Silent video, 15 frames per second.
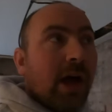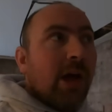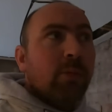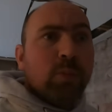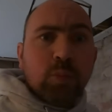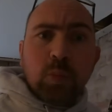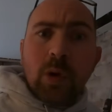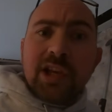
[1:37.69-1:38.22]
I
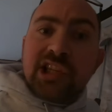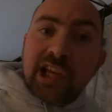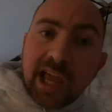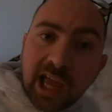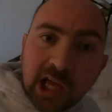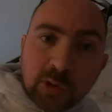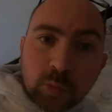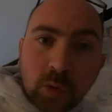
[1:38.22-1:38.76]
wish I
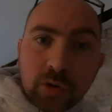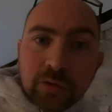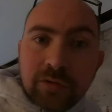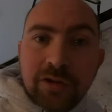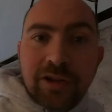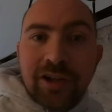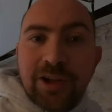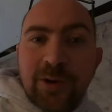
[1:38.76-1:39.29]
had
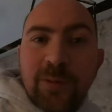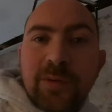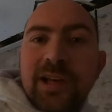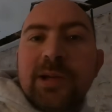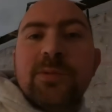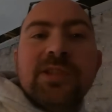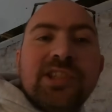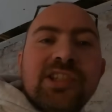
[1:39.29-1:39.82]
one when
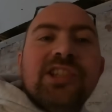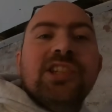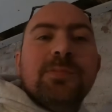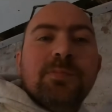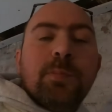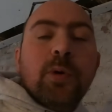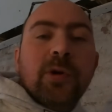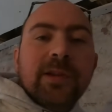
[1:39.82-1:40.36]
I was
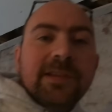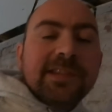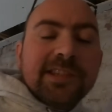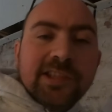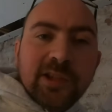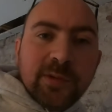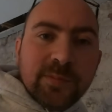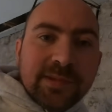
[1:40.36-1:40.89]
putting
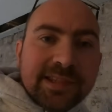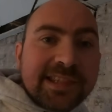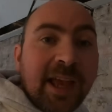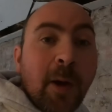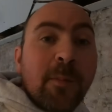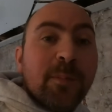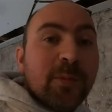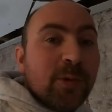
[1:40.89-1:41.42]
some
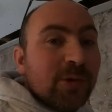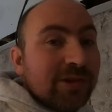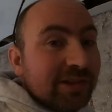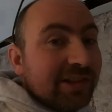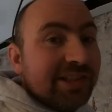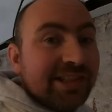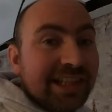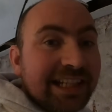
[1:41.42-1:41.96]
soundboards
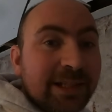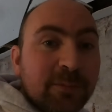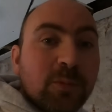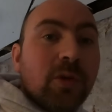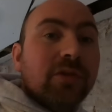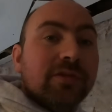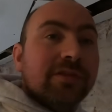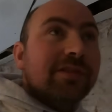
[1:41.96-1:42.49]
on a ceiling
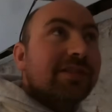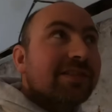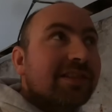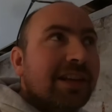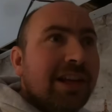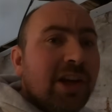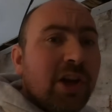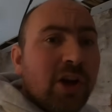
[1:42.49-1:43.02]

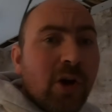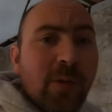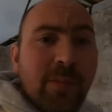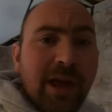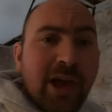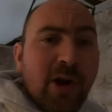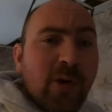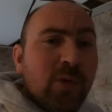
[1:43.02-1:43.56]
once on
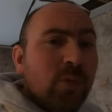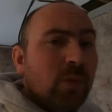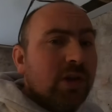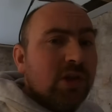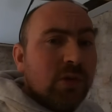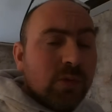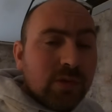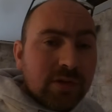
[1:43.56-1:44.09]
my own,
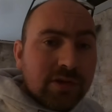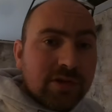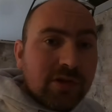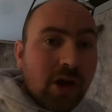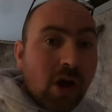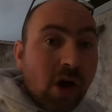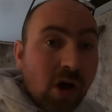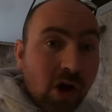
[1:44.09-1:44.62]
which was
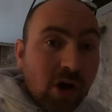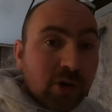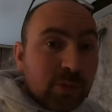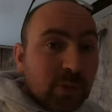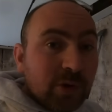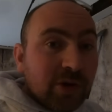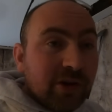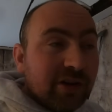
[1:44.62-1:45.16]
hard
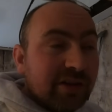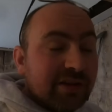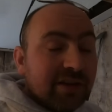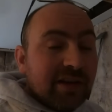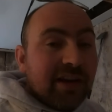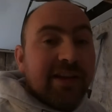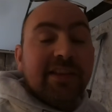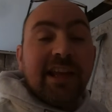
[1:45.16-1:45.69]
work,
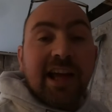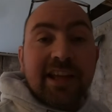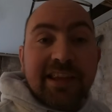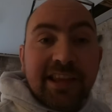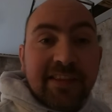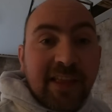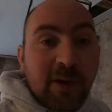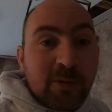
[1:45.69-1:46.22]
and I
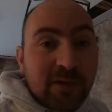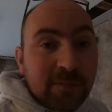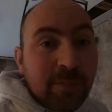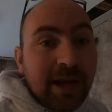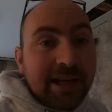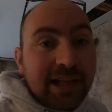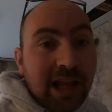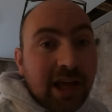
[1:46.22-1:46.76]
think that would have
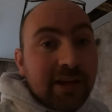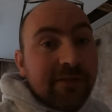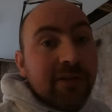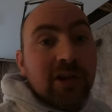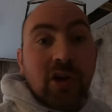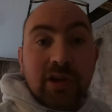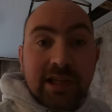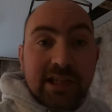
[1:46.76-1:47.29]
made life a
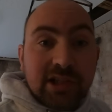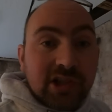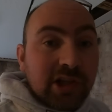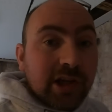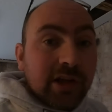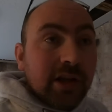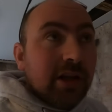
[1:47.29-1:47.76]
lot easier.